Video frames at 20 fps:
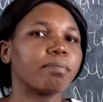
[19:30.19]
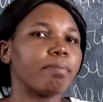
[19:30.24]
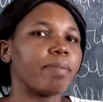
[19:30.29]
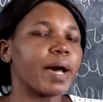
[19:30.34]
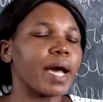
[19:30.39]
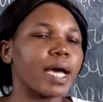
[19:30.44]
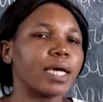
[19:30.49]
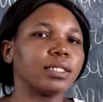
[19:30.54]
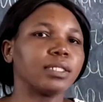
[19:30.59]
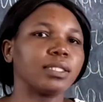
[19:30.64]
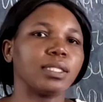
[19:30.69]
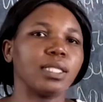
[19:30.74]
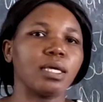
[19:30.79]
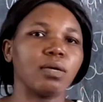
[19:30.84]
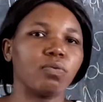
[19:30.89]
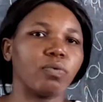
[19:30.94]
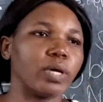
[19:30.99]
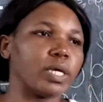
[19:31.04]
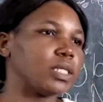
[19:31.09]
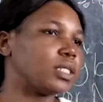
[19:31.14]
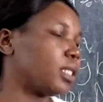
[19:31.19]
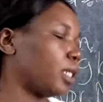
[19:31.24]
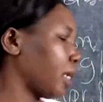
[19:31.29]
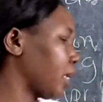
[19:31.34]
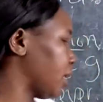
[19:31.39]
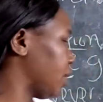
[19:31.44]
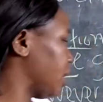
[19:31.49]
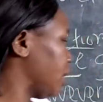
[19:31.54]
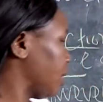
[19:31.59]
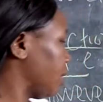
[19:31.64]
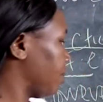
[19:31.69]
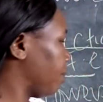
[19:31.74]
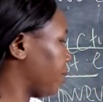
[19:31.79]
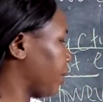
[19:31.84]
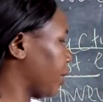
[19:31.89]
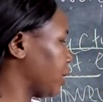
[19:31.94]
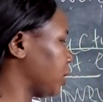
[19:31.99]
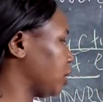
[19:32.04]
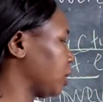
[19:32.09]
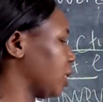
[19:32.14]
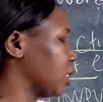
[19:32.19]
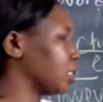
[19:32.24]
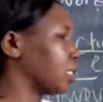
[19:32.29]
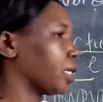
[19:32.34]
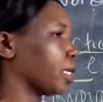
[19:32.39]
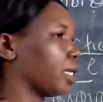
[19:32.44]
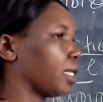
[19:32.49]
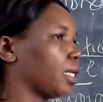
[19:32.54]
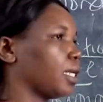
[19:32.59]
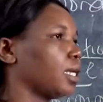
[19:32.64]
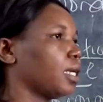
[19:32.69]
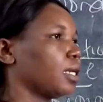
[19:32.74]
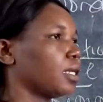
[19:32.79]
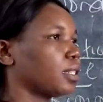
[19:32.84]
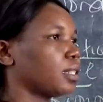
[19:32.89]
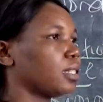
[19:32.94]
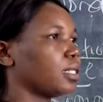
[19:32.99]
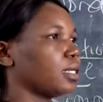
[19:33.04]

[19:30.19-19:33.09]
but they waited patiently.